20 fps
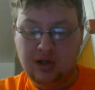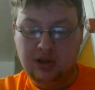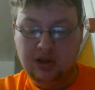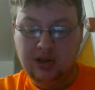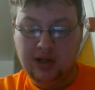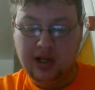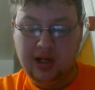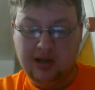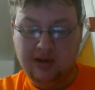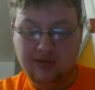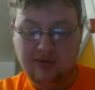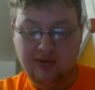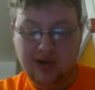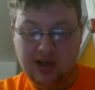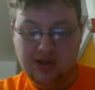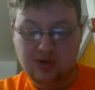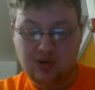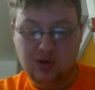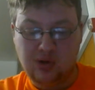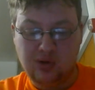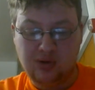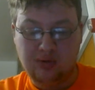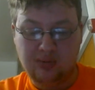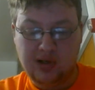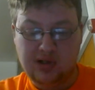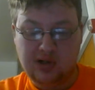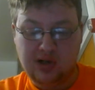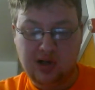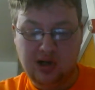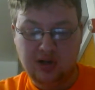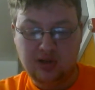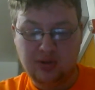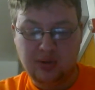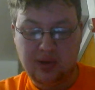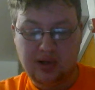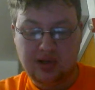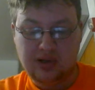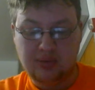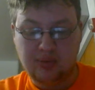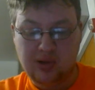like a vessel, which also
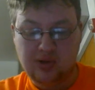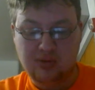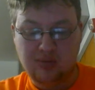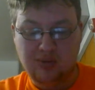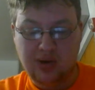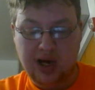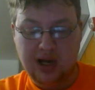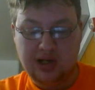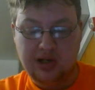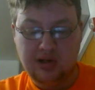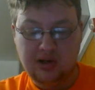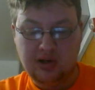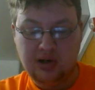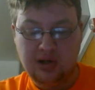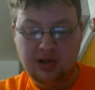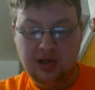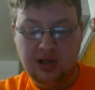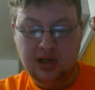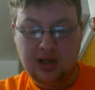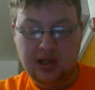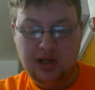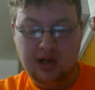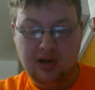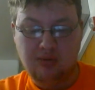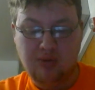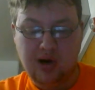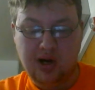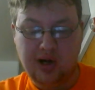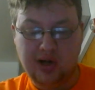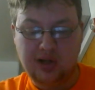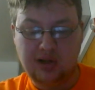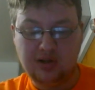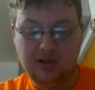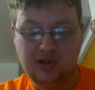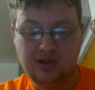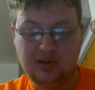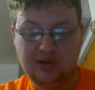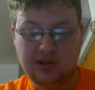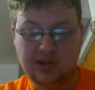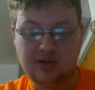explains why he wanted
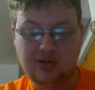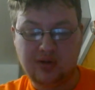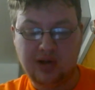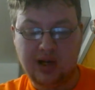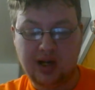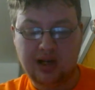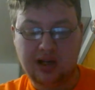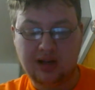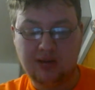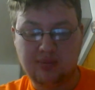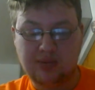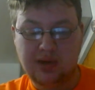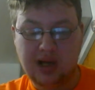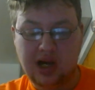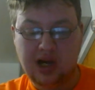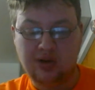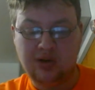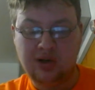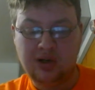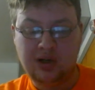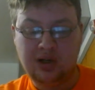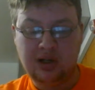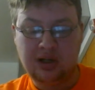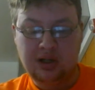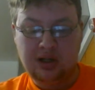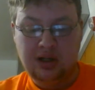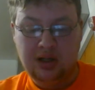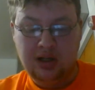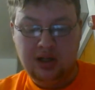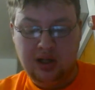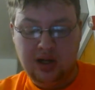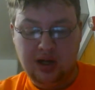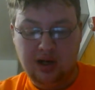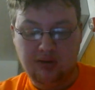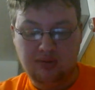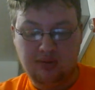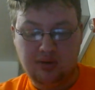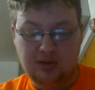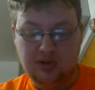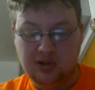Luke to strike him down in
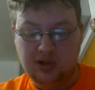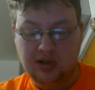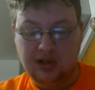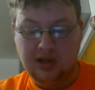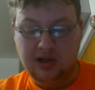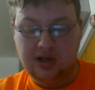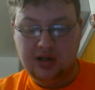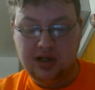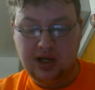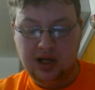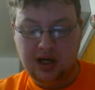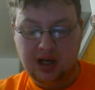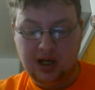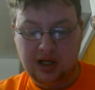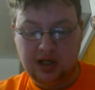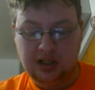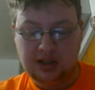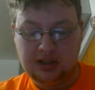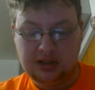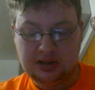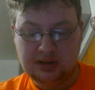Return of the Jedi.